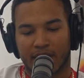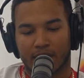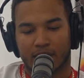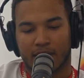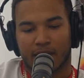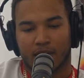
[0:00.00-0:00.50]
the
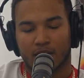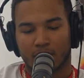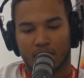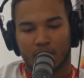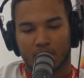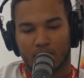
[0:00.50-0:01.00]
fact that
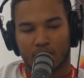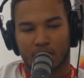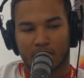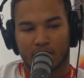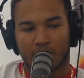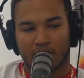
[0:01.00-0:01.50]

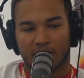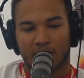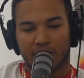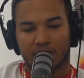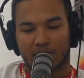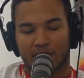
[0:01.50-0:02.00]
the the
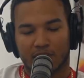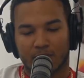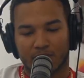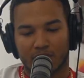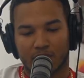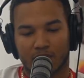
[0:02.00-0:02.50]
things that
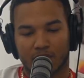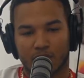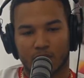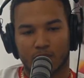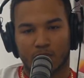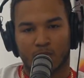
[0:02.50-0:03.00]
Nipsey
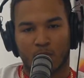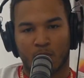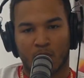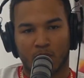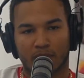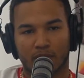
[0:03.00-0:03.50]
Hussle was
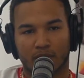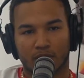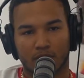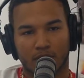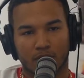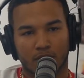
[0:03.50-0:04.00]
promoting,
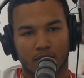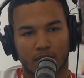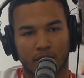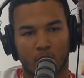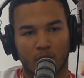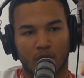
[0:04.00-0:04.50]

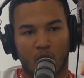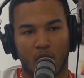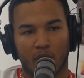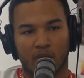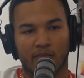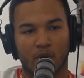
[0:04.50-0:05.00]
though
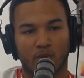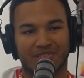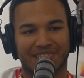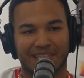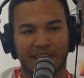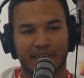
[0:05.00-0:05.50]
all of
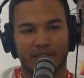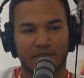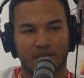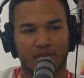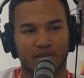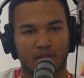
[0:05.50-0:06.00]
those
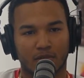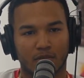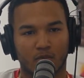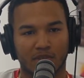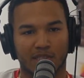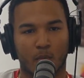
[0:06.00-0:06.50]
things
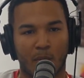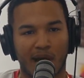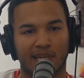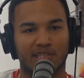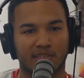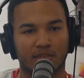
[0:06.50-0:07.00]
was a
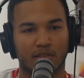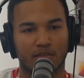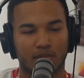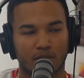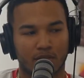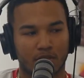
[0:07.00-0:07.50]
mindset
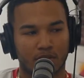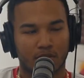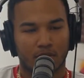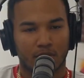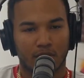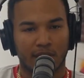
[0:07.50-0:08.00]

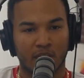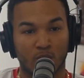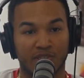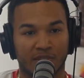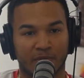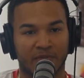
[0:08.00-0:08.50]
and he
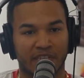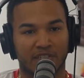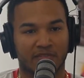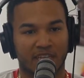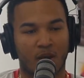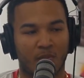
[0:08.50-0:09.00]
was the
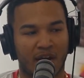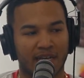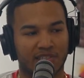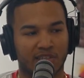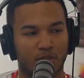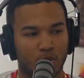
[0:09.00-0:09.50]
face of that
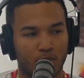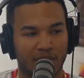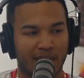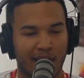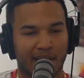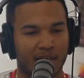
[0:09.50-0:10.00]
mindset. You
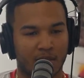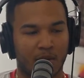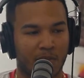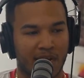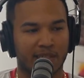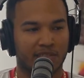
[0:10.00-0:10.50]
cannot kill
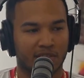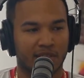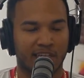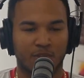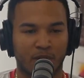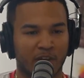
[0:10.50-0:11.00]
a
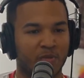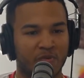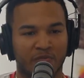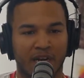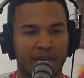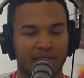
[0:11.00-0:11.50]
mindset. That's why we've
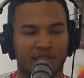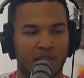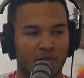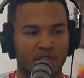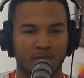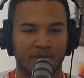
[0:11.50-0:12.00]
been fighting
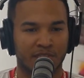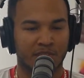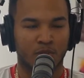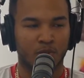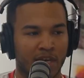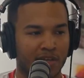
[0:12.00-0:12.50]
terrorism
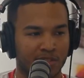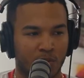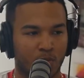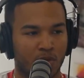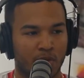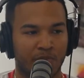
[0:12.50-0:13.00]

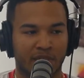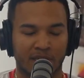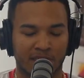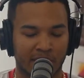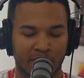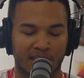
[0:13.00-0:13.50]
2001
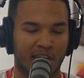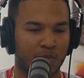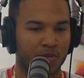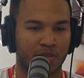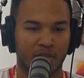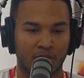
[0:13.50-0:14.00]
because every
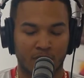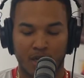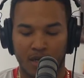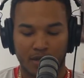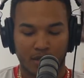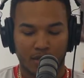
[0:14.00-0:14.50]
time you
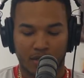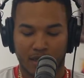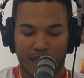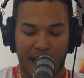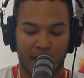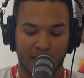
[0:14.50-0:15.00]
kill
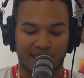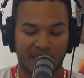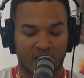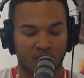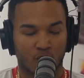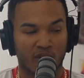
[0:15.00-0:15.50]
out a
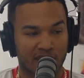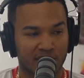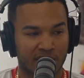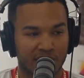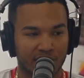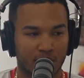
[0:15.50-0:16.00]
terrorist
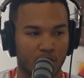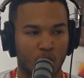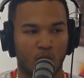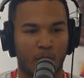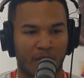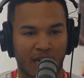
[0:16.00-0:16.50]
organization, a
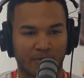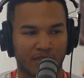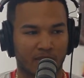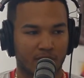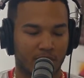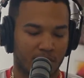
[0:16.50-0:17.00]
new one
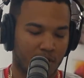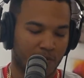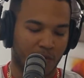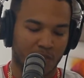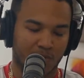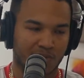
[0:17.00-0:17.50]
pops up. Right.
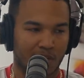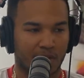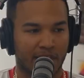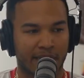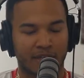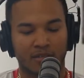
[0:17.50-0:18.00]
The first was
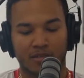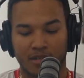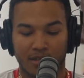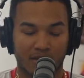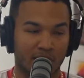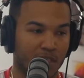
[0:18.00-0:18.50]
Al Qaeda,
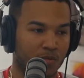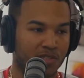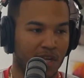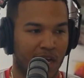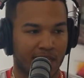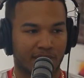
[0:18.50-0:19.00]
then it
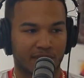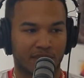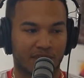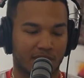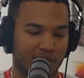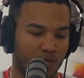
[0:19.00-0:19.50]
was
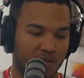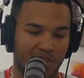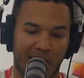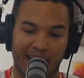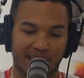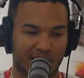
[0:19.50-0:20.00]
ISIS, then it
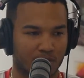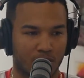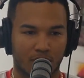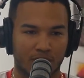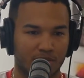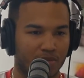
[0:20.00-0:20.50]
was
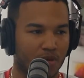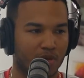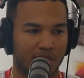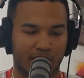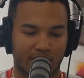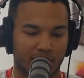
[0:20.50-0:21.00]
ISIL. You
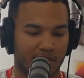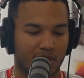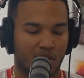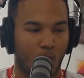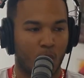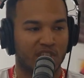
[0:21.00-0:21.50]
know, it,
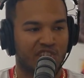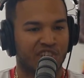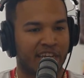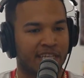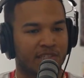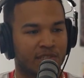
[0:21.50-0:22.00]
it always
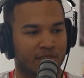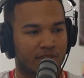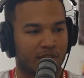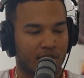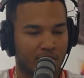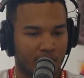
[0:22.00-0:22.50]

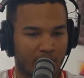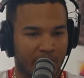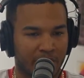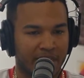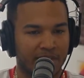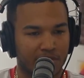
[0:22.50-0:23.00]
changes a
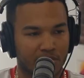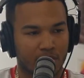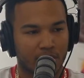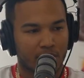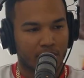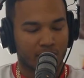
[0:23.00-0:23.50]
face.
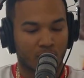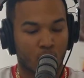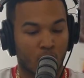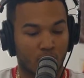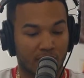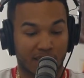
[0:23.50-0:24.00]

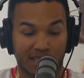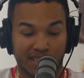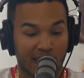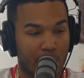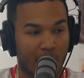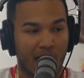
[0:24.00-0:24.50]
So the
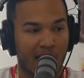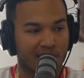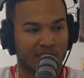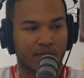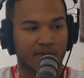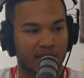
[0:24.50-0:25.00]
same
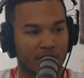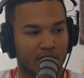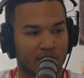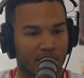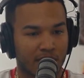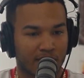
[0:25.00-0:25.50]
concept
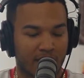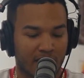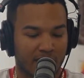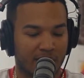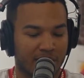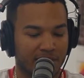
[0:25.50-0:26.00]
here.
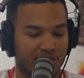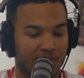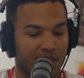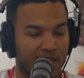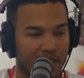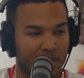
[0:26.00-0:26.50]
Now that he's
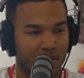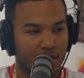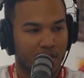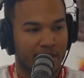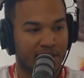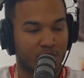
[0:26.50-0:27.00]
dead,
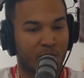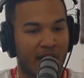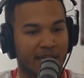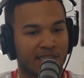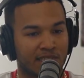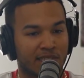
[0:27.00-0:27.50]
his
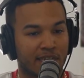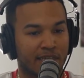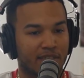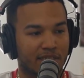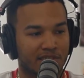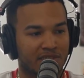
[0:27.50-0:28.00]
mind
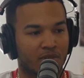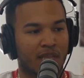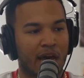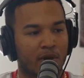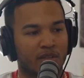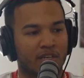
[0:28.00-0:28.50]
state is
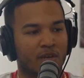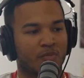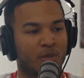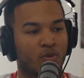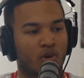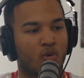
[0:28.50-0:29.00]
still out there,
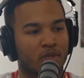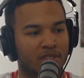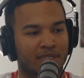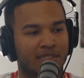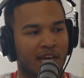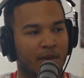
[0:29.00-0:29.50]
and people are going
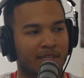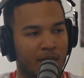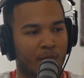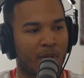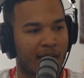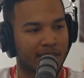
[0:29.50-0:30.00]
to adopt
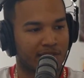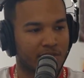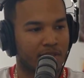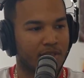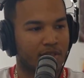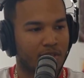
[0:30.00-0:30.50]
that mind
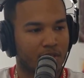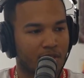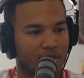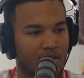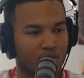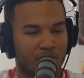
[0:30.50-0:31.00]
state.
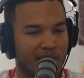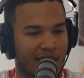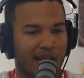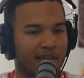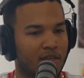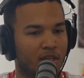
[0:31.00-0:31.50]
You
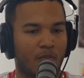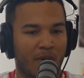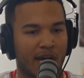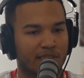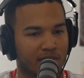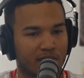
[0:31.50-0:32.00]
cannot kill a
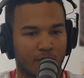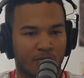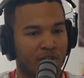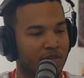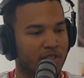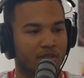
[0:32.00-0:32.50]
mind state,
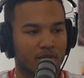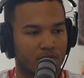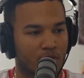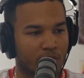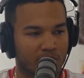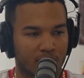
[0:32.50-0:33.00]
period.
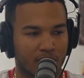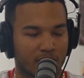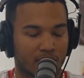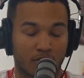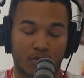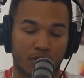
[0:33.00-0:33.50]
You know what I'm
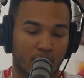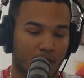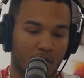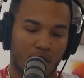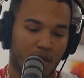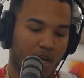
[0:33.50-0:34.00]
saying? So, no,
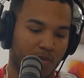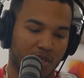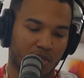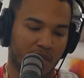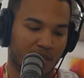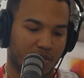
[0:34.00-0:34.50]
facts. I
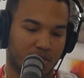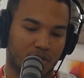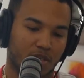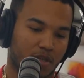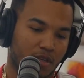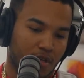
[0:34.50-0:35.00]
mean, that's
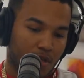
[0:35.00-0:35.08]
